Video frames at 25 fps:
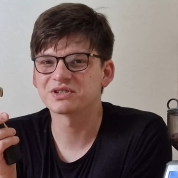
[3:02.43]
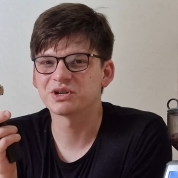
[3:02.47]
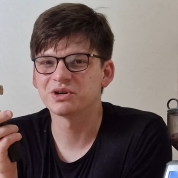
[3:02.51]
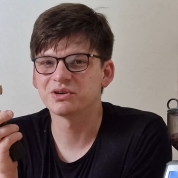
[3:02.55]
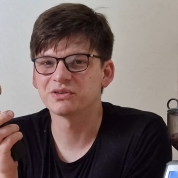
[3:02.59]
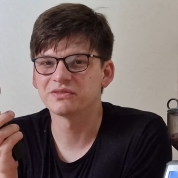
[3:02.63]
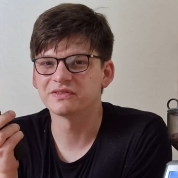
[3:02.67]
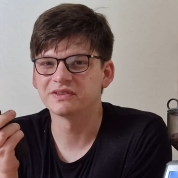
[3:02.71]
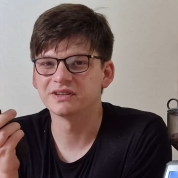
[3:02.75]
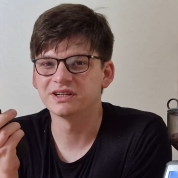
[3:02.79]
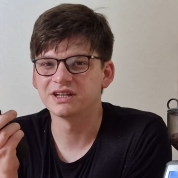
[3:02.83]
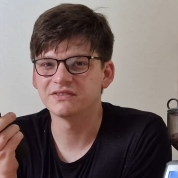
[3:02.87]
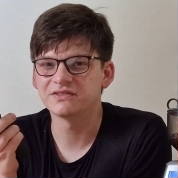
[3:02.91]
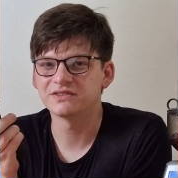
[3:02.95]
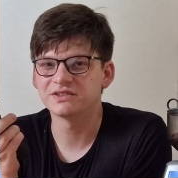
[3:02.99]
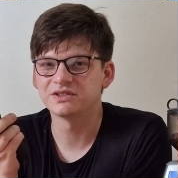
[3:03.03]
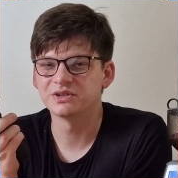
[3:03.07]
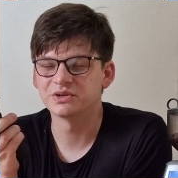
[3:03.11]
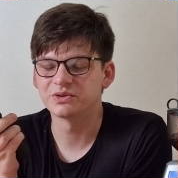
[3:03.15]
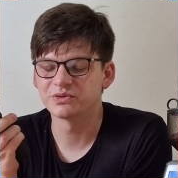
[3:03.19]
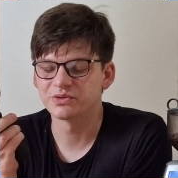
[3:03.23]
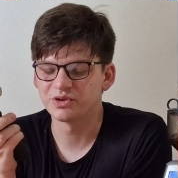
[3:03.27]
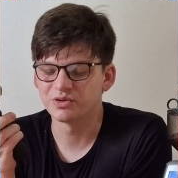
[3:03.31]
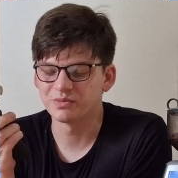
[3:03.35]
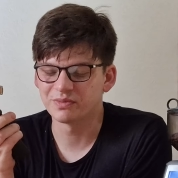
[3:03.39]
coffee left in your
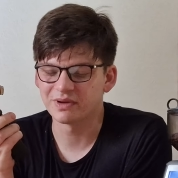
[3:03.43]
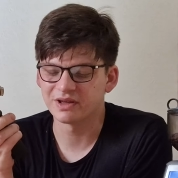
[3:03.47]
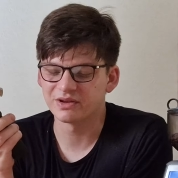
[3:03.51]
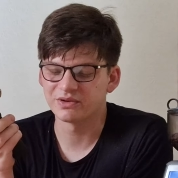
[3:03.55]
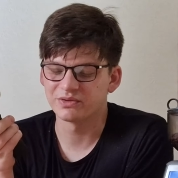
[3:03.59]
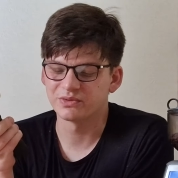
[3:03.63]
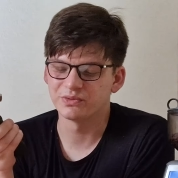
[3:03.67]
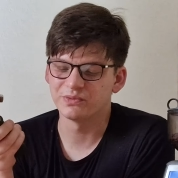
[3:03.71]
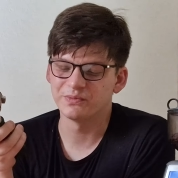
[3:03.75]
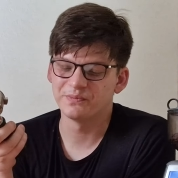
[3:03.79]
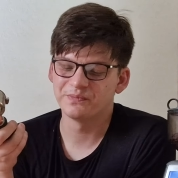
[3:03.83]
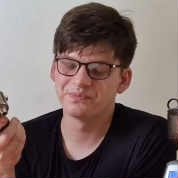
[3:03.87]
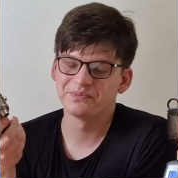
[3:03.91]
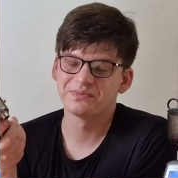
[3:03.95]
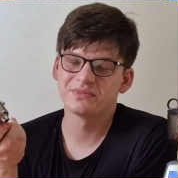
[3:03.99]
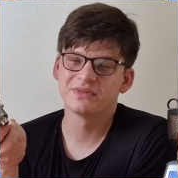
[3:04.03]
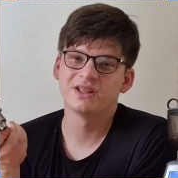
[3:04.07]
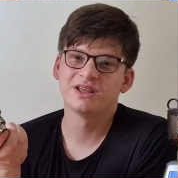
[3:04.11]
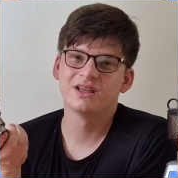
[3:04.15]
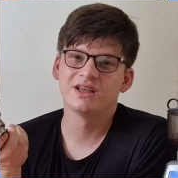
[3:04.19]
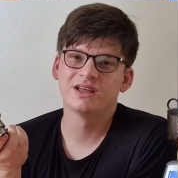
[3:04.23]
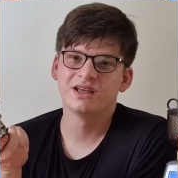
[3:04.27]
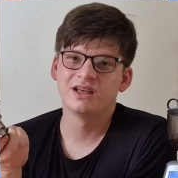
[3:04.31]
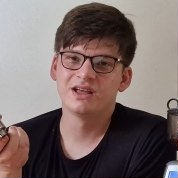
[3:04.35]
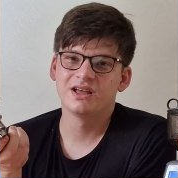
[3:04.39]
group handle,
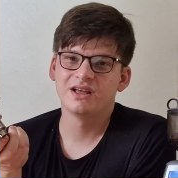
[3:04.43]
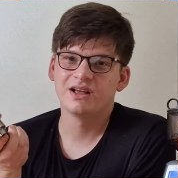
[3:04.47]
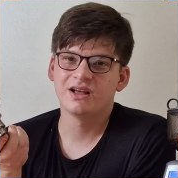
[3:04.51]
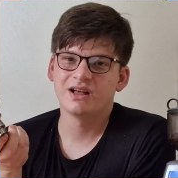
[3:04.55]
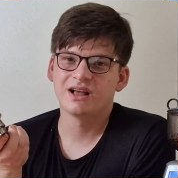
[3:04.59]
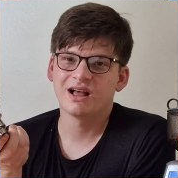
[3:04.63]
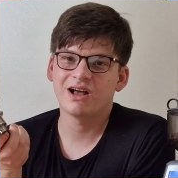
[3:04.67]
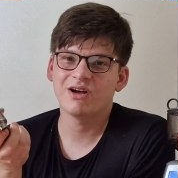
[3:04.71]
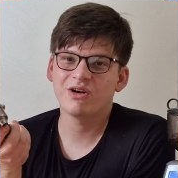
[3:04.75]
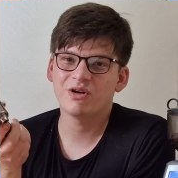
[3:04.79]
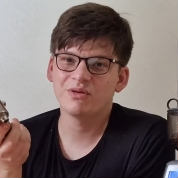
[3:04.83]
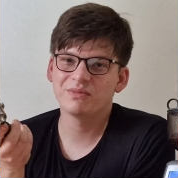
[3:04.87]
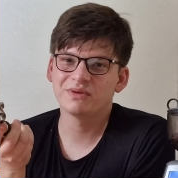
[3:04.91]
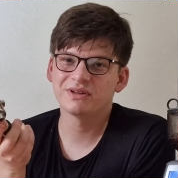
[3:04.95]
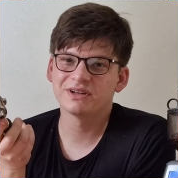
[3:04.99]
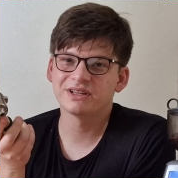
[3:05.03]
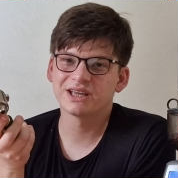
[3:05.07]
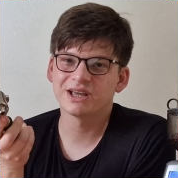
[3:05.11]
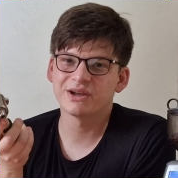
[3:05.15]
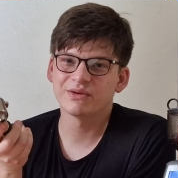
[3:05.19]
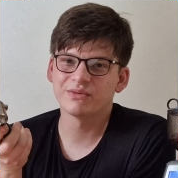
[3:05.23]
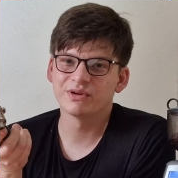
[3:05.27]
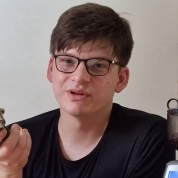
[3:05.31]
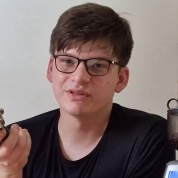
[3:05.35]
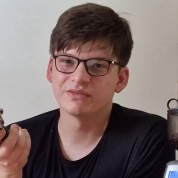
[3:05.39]
how I'm going to get
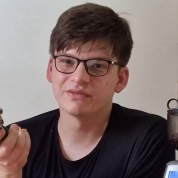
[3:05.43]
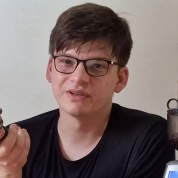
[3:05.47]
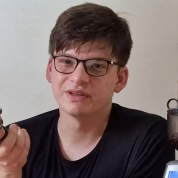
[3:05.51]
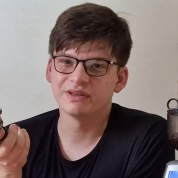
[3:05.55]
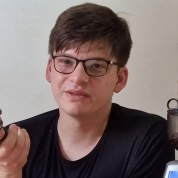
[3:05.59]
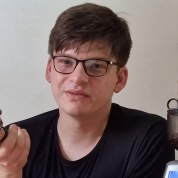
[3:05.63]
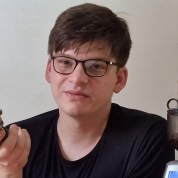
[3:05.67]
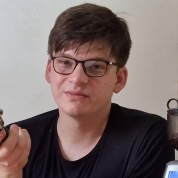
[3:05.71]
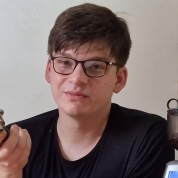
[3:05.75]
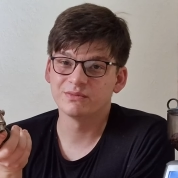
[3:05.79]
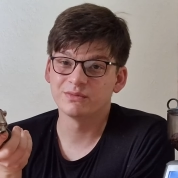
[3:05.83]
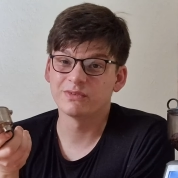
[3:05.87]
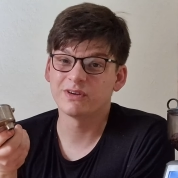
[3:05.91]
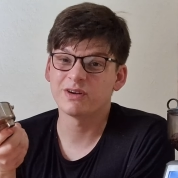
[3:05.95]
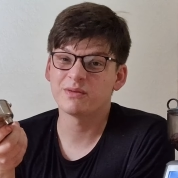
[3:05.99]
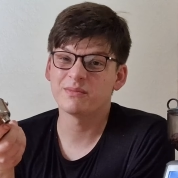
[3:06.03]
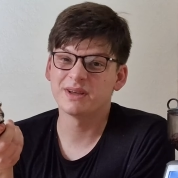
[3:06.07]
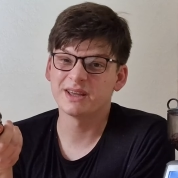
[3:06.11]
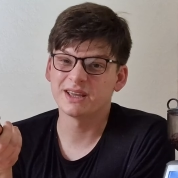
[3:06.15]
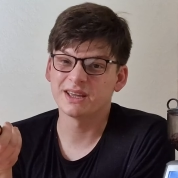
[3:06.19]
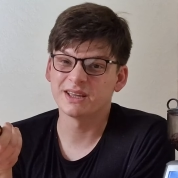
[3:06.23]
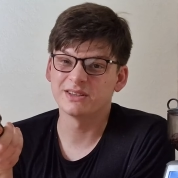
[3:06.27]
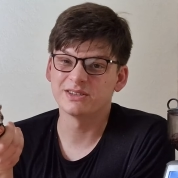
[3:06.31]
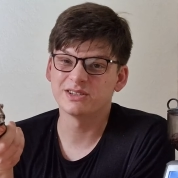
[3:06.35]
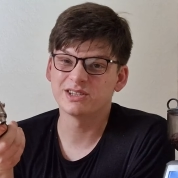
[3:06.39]
rid of it without
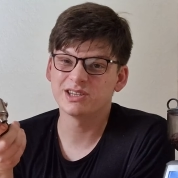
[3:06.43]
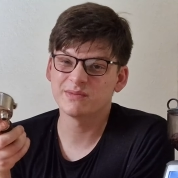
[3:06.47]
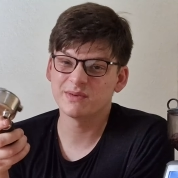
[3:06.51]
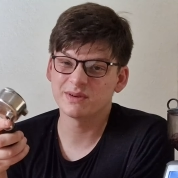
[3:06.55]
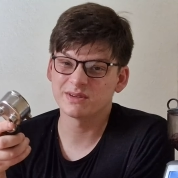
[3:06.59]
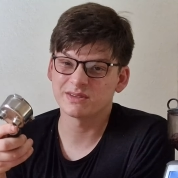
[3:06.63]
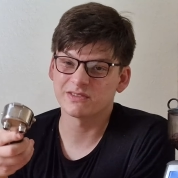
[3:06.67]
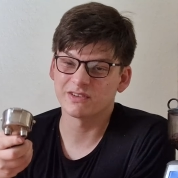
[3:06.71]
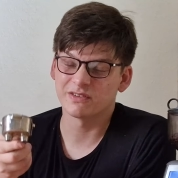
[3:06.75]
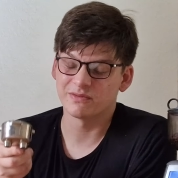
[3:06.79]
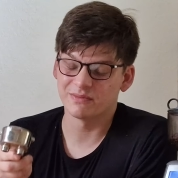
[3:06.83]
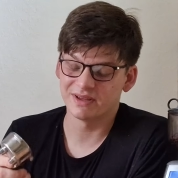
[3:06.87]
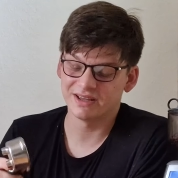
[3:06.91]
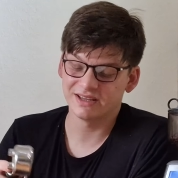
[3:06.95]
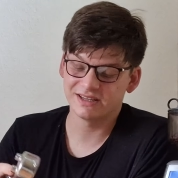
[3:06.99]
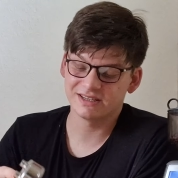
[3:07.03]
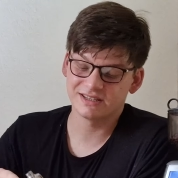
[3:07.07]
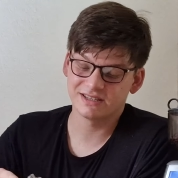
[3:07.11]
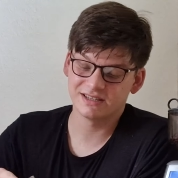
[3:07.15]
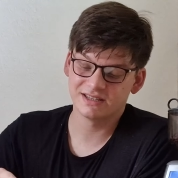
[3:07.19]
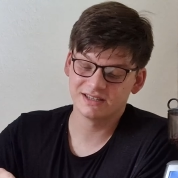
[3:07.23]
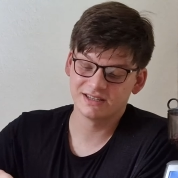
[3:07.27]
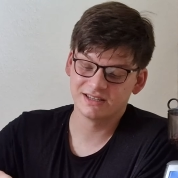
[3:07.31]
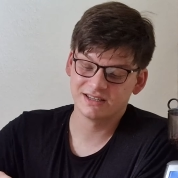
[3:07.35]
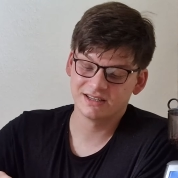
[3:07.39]
making too much of a mess
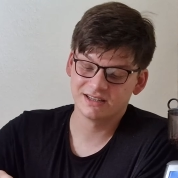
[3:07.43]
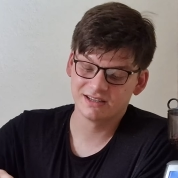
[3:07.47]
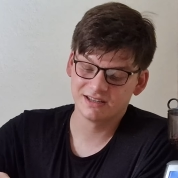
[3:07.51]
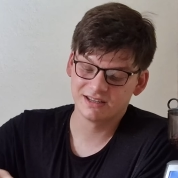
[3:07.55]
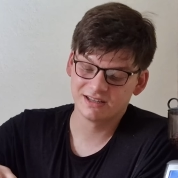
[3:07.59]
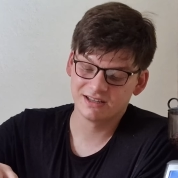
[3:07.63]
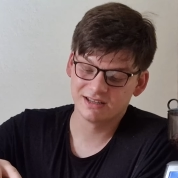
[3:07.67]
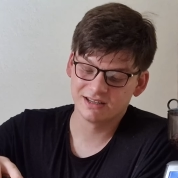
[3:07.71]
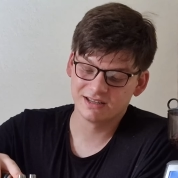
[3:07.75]
is